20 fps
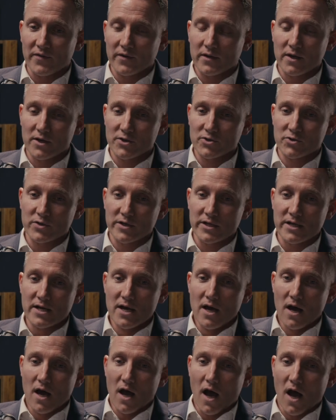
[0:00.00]
the country.
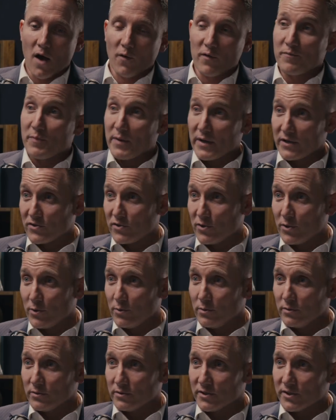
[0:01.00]
We've picked
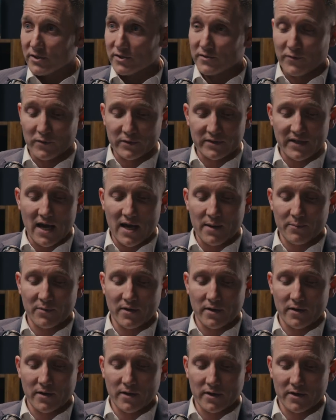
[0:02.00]
two just for time
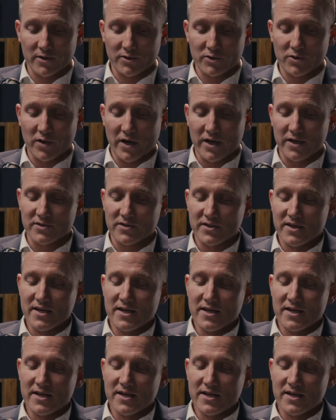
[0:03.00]
constraints.